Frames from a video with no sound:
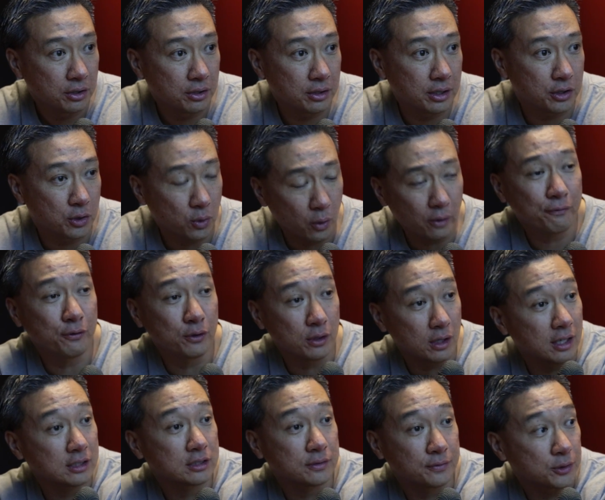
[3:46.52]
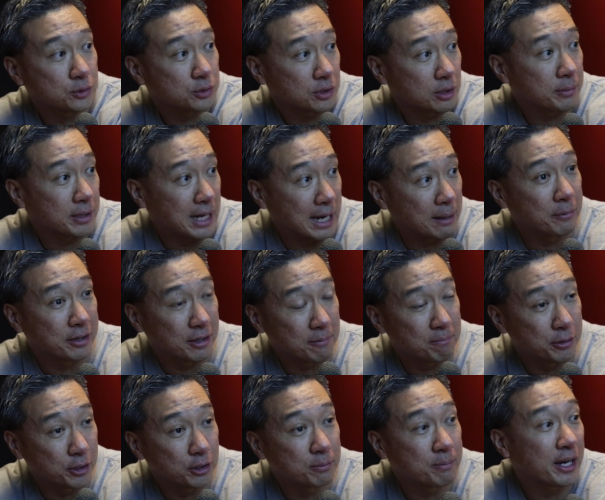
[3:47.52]
that your philosophy was going to be, I'm going to
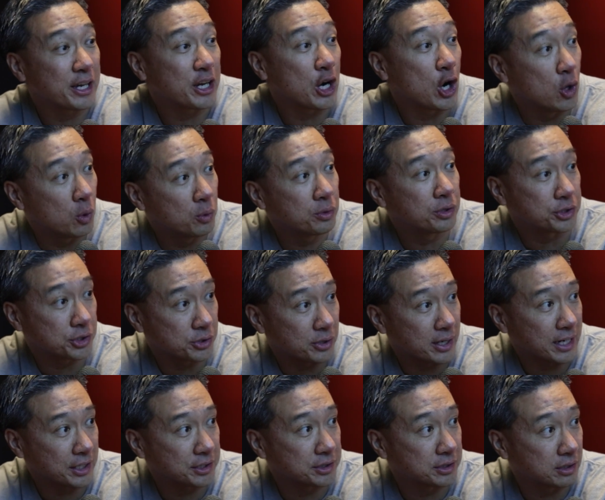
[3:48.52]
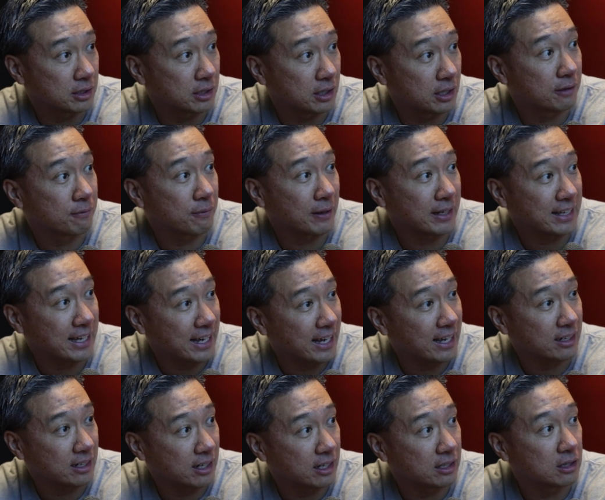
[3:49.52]
build my own attraction if I
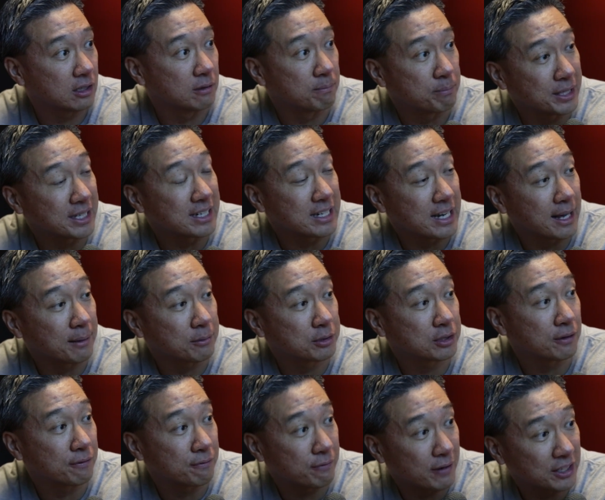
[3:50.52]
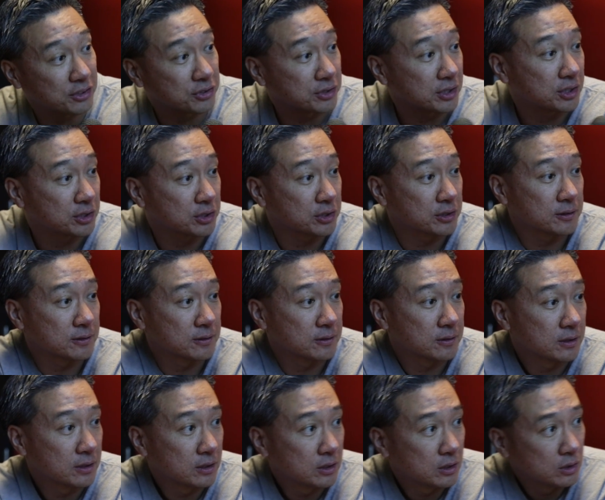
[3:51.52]
can't get the big names to face us?
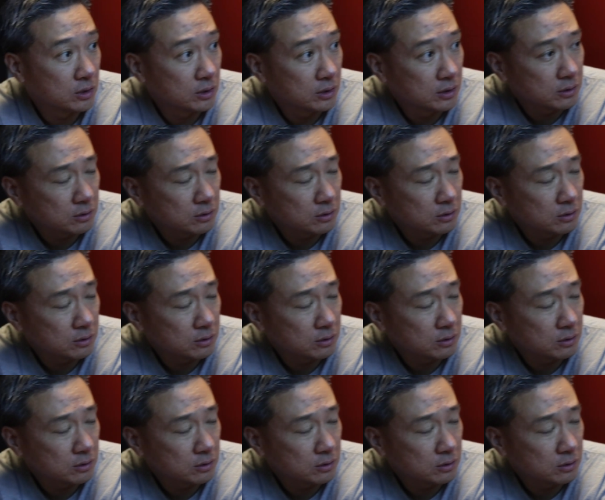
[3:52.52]
Well, we